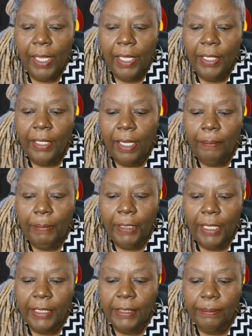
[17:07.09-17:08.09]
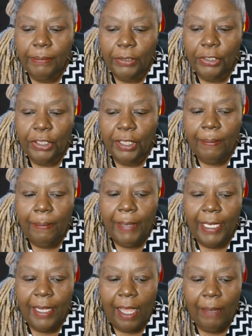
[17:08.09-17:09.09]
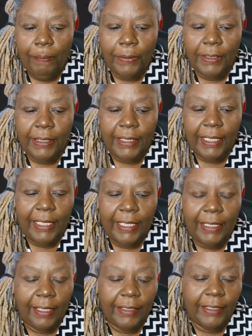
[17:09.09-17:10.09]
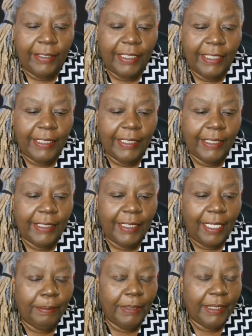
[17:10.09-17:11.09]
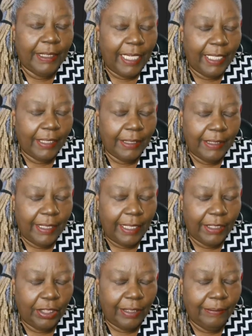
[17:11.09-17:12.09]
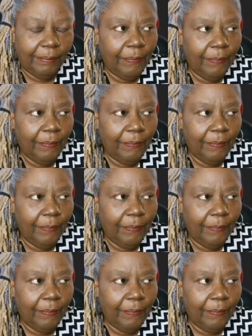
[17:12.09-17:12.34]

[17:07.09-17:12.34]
Youngblood's motion may not proceed under this subsection.